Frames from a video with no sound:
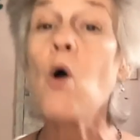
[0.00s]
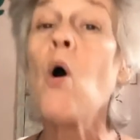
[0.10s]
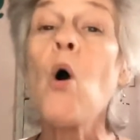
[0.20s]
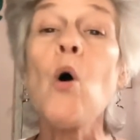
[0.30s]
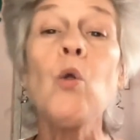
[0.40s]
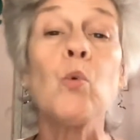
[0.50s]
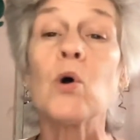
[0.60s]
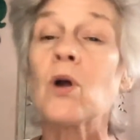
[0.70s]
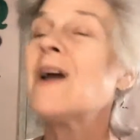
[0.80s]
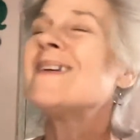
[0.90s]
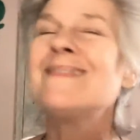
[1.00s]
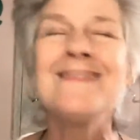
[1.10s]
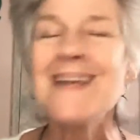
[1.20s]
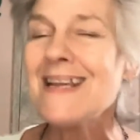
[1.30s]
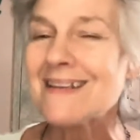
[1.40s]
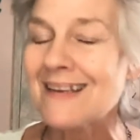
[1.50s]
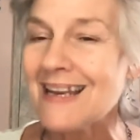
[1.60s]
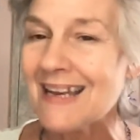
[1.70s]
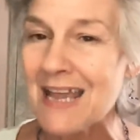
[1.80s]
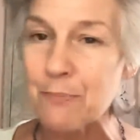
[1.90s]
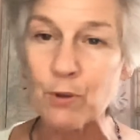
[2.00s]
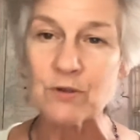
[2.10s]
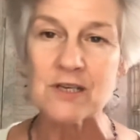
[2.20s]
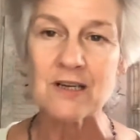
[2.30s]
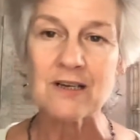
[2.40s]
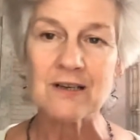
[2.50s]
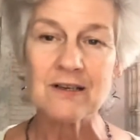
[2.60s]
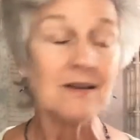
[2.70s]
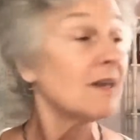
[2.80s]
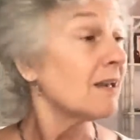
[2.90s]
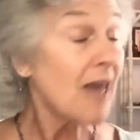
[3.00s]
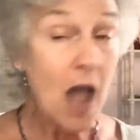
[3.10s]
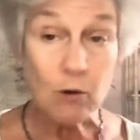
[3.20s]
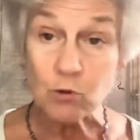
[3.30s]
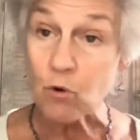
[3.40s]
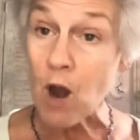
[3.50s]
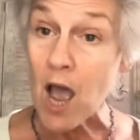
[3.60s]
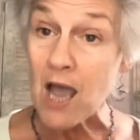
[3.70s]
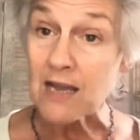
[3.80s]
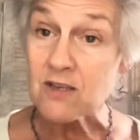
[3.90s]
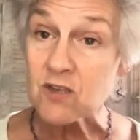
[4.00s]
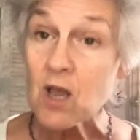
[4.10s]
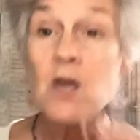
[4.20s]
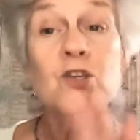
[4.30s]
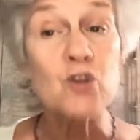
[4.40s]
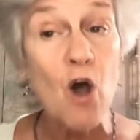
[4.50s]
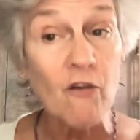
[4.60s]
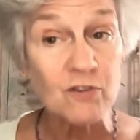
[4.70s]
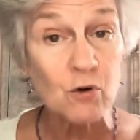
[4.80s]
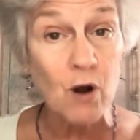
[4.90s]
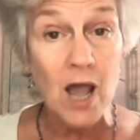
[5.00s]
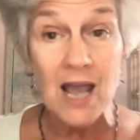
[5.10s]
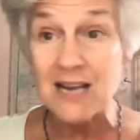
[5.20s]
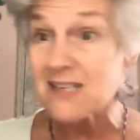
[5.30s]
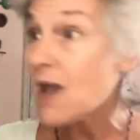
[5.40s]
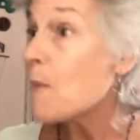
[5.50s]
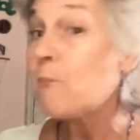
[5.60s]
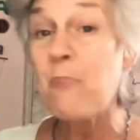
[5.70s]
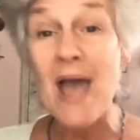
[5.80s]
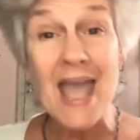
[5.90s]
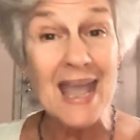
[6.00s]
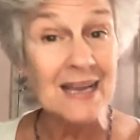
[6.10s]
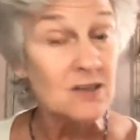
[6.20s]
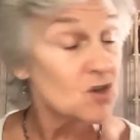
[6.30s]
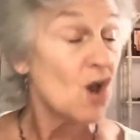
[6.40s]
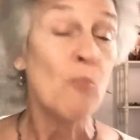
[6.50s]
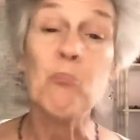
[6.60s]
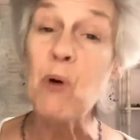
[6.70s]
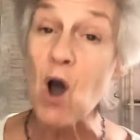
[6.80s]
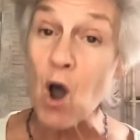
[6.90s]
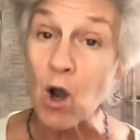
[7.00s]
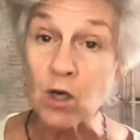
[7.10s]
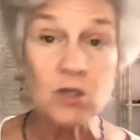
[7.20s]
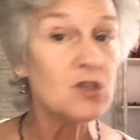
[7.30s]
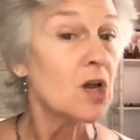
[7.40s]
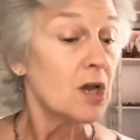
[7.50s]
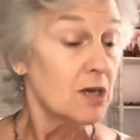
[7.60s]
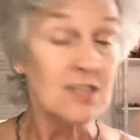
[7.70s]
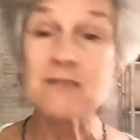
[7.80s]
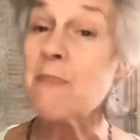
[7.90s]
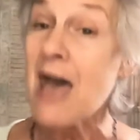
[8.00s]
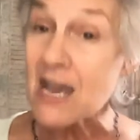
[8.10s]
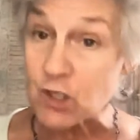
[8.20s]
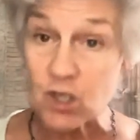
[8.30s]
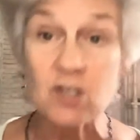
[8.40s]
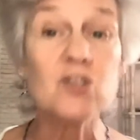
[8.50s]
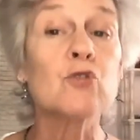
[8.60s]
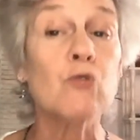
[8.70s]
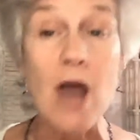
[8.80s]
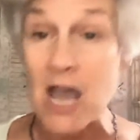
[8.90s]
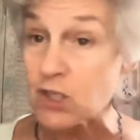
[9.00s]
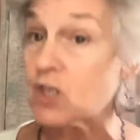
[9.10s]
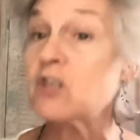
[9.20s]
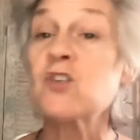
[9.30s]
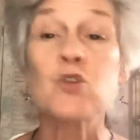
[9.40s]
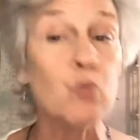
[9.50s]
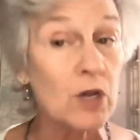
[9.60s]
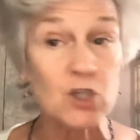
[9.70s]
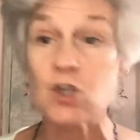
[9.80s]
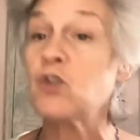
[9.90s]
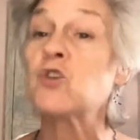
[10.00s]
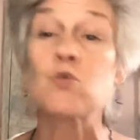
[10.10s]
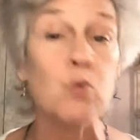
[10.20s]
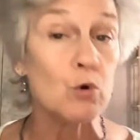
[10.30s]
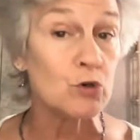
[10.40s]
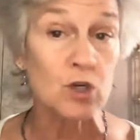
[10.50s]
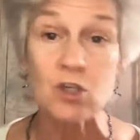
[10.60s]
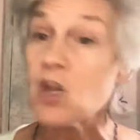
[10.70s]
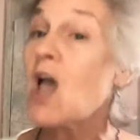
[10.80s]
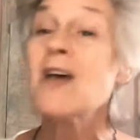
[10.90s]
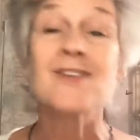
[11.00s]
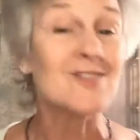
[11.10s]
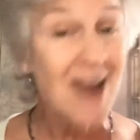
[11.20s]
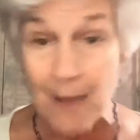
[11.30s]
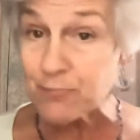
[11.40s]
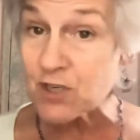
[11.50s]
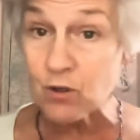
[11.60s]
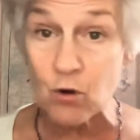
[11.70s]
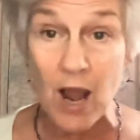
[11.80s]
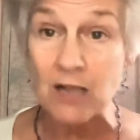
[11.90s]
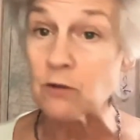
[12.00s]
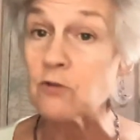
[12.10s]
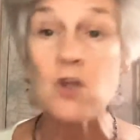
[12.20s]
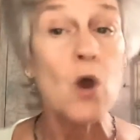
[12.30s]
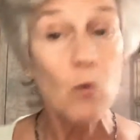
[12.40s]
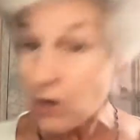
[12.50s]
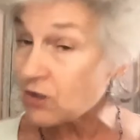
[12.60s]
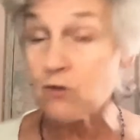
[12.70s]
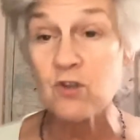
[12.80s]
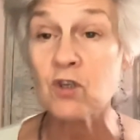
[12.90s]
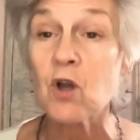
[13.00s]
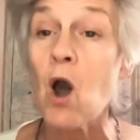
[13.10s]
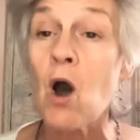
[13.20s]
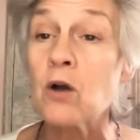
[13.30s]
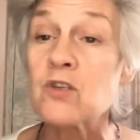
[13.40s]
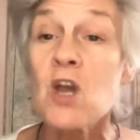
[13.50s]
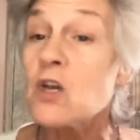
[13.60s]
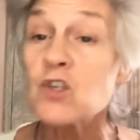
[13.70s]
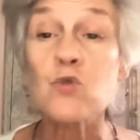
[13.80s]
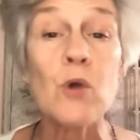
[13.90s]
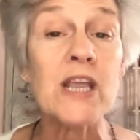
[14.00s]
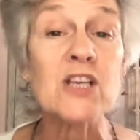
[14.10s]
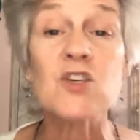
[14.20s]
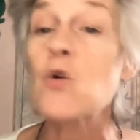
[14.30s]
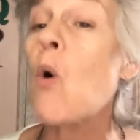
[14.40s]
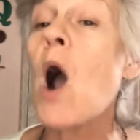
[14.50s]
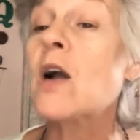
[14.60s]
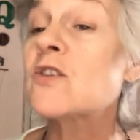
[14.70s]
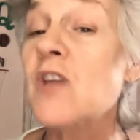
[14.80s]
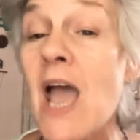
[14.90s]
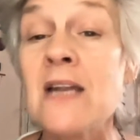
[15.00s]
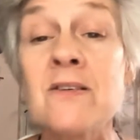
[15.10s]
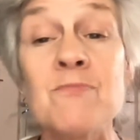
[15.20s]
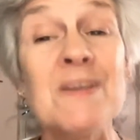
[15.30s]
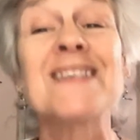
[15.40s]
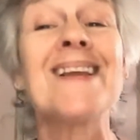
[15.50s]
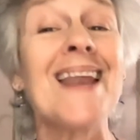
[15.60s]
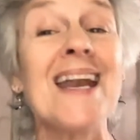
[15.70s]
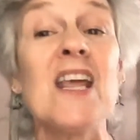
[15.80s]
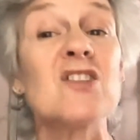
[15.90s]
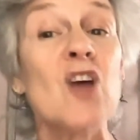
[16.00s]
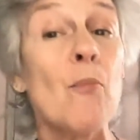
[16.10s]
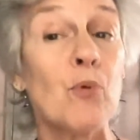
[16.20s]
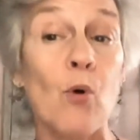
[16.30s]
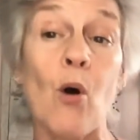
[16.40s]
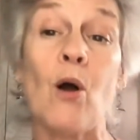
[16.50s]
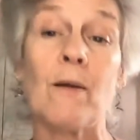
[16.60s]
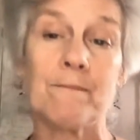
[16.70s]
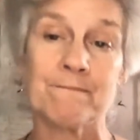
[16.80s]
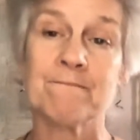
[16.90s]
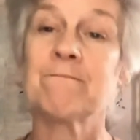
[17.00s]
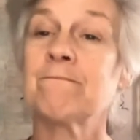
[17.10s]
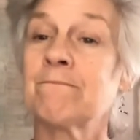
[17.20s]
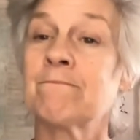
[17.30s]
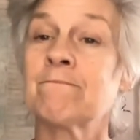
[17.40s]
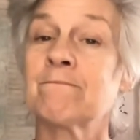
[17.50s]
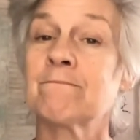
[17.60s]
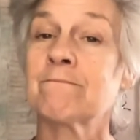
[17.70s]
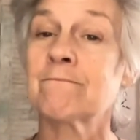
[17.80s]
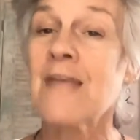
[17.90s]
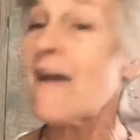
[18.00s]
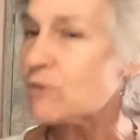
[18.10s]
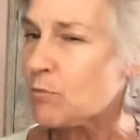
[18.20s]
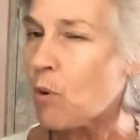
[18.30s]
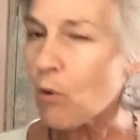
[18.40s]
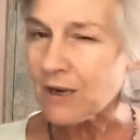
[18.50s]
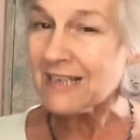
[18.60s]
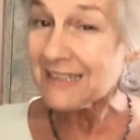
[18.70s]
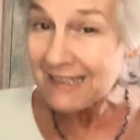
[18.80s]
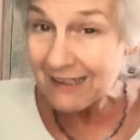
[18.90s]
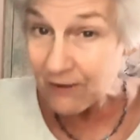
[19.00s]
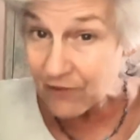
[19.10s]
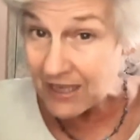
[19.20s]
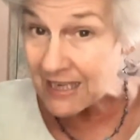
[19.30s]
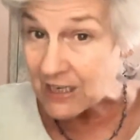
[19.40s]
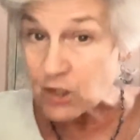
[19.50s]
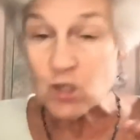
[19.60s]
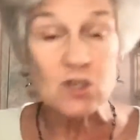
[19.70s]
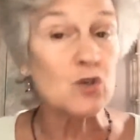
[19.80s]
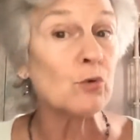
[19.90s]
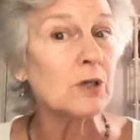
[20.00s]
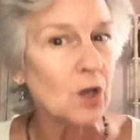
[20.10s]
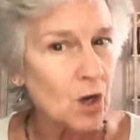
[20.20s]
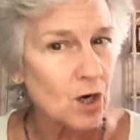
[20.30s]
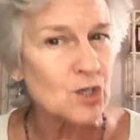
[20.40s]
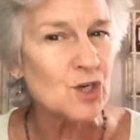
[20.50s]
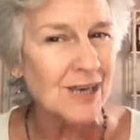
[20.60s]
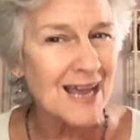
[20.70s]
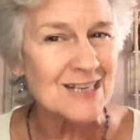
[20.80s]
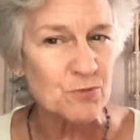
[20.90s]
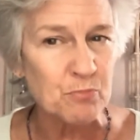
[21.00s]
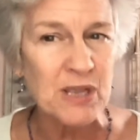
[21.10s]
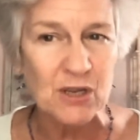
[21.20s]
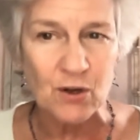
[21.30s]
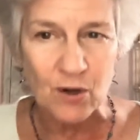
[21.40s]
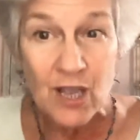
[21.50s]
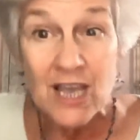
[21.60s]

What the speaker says: All were neatly labeled. Loud cries, soft cries, bangs, bongs, smashes, crashes, swishes, swooshes, snaps and crackles, whistles and gongs, squeaks, squawks, and miscellaneous uproar. After pouring a little of each into a large glass beaker,